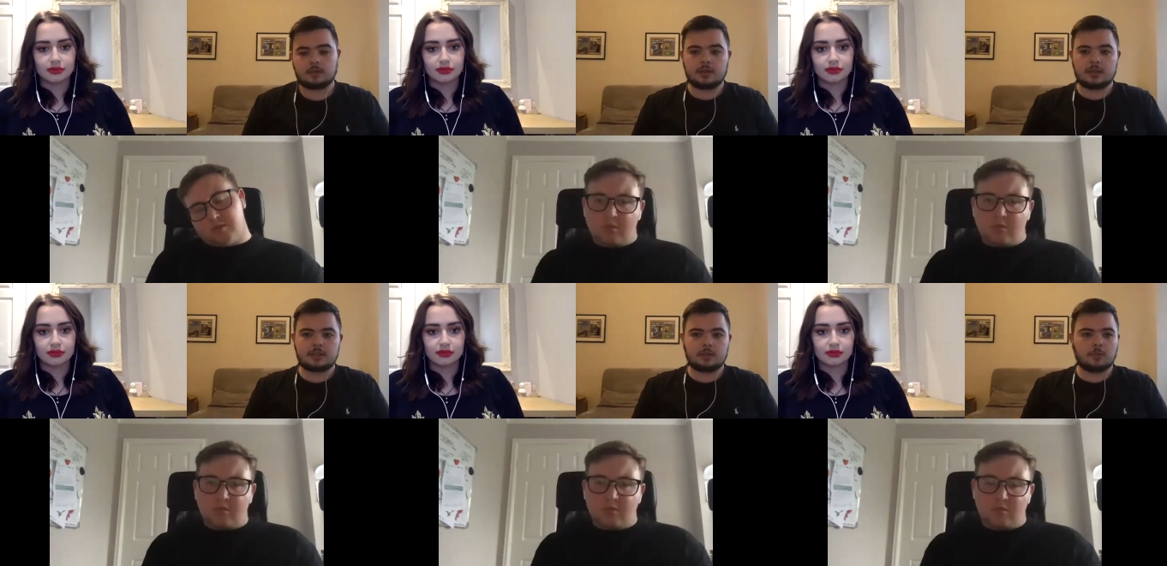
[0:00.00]
Speaker 1: and they
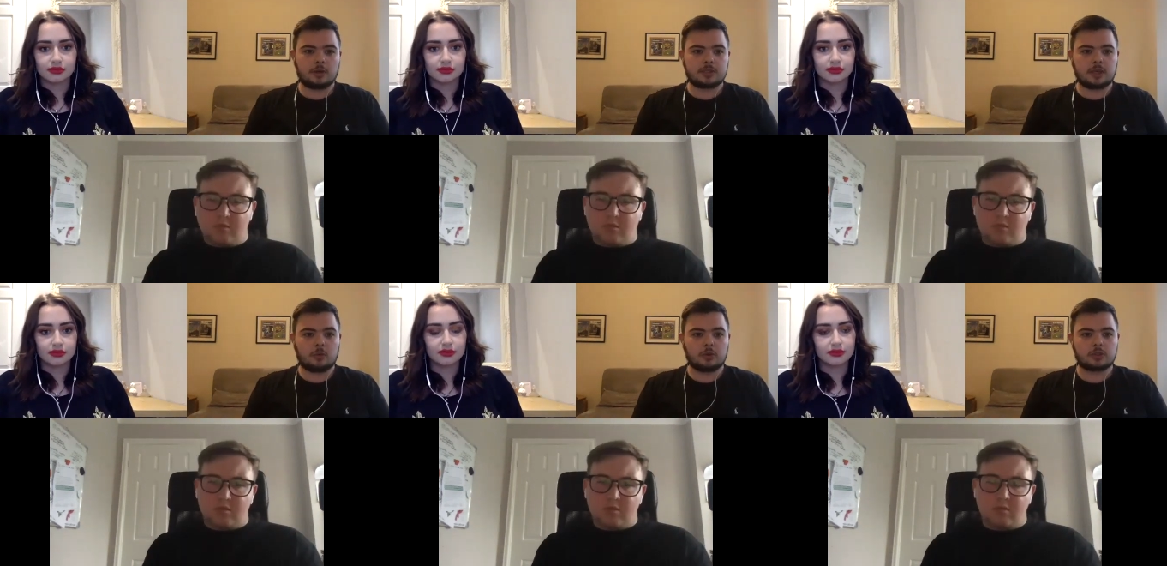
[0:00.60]
still might
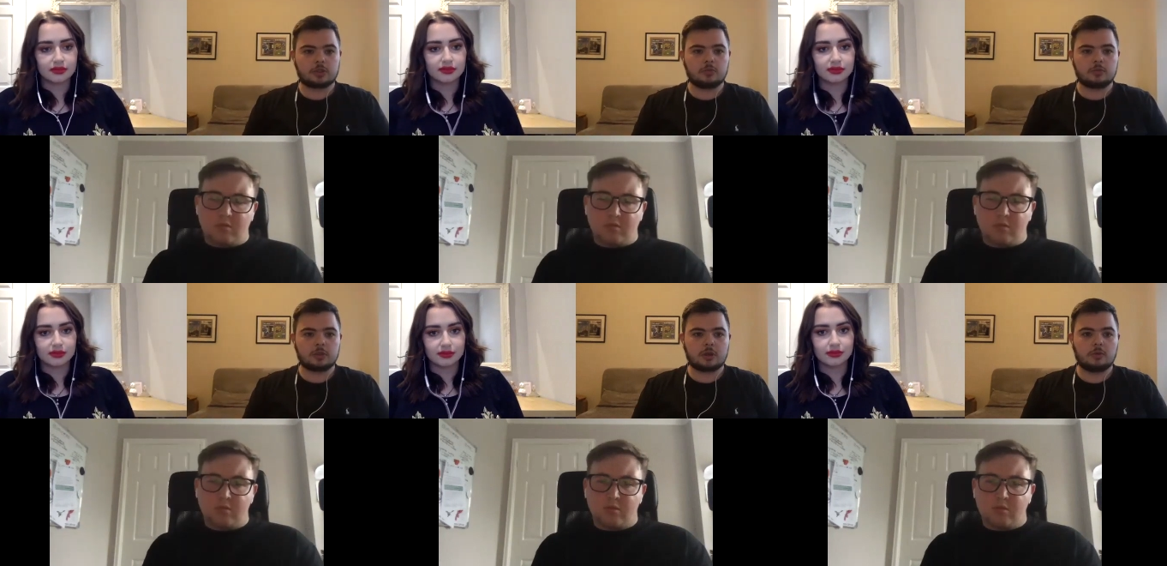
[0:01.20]
take one or two.
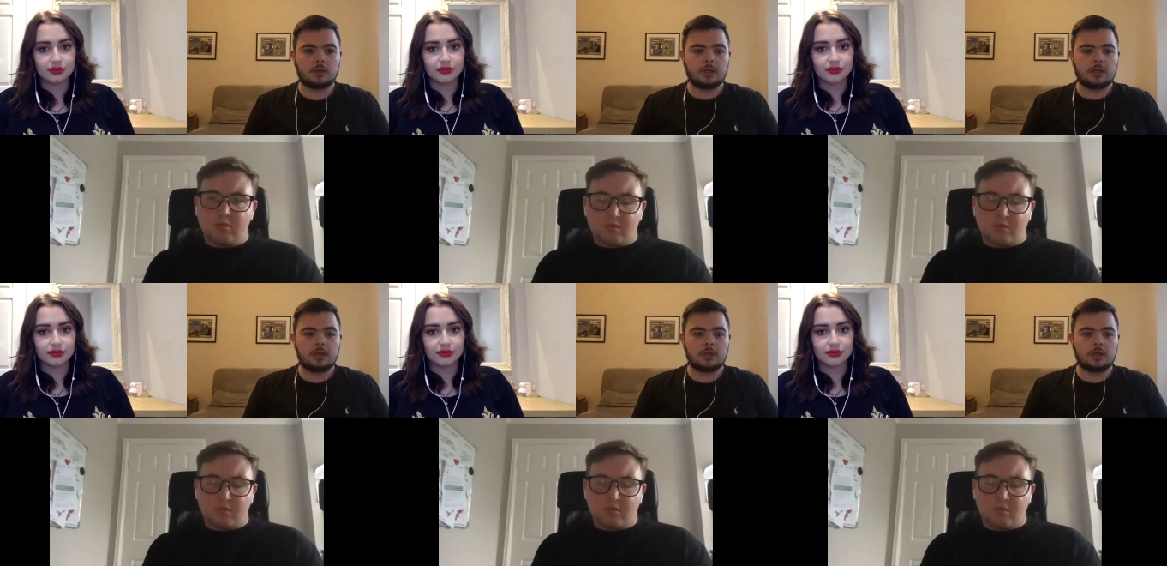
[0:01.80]
So